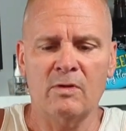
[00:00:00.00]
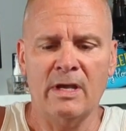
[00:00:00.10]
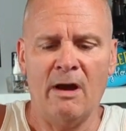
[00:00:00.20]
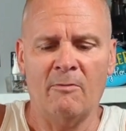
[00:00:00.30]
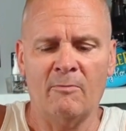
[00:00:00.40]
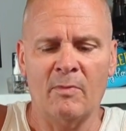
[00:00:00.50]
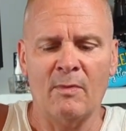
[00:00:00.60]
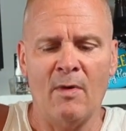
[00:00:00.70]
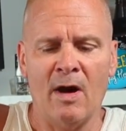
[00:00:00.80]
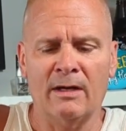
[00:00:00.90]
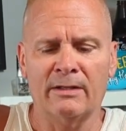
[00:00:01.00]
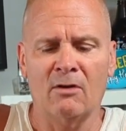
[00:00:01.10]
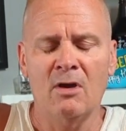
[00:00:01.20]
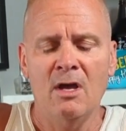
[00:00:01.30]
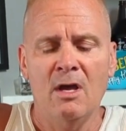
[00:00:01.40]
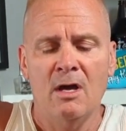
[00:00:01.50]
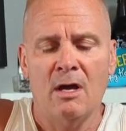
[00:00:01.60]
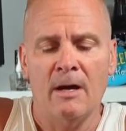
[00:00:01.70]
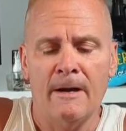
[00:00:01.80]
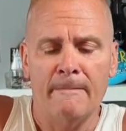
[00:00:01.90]
Yeah, with the bottling
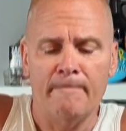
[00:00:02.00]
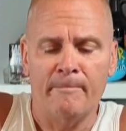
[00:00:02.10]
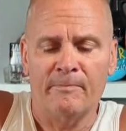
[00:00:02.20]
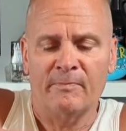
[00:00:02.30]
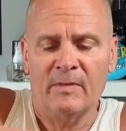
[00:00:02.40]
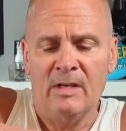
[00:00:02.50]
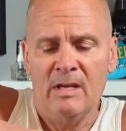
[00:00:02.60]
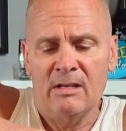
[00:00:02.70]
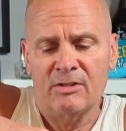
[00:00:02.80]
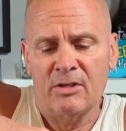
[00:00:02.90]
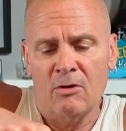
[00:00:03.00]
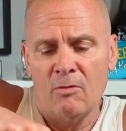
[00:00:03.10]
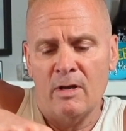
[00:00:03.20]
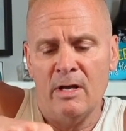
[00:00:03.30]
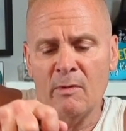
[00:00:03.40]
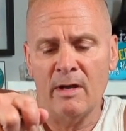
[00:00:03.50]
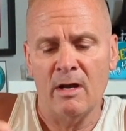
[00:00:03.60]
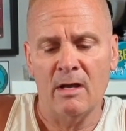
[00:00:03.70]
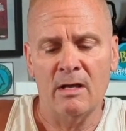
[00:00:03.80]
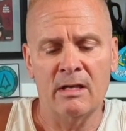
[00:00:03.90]
though. So anyway,
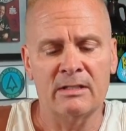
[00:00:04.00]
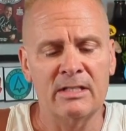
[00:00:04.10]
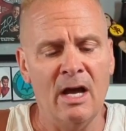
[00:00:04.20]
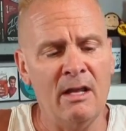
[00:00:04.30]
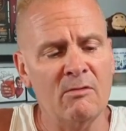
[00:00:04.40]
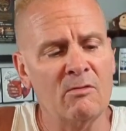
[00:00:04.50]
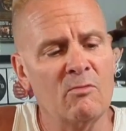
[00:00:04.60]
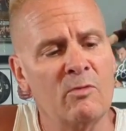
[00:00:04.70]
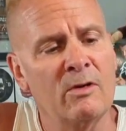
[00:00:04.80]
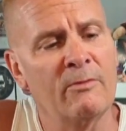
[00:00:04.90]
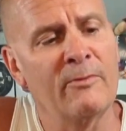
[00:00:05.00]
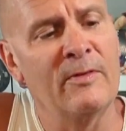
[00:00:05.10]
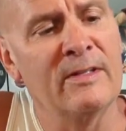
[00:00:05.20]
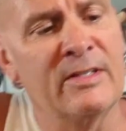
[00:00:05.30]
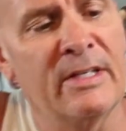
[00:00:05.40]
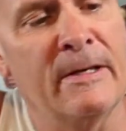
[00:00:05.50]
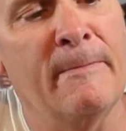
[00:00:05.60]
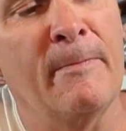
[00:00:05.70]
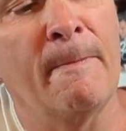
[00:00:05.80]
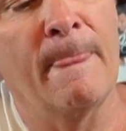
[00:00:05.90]
it's not real fizzy.
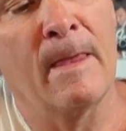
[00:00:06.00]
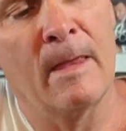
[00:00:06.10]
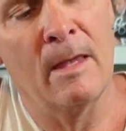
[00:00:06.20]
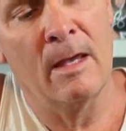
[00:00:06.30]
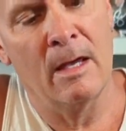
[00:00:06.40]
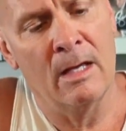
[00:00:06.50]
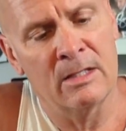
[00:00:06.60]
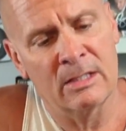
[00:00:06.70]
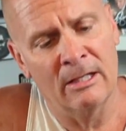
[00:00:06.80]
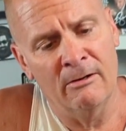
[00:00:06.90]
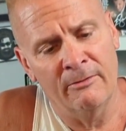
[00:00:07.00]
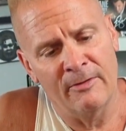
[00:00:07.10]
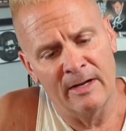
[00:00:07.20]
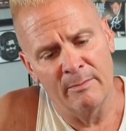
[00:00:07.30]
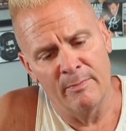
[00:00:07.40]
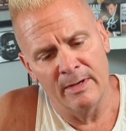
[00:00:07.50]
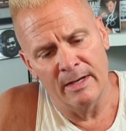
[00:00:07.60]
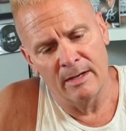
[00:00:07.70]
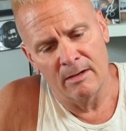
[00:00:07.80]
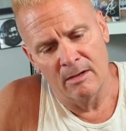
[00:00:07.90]
It clarified a bit.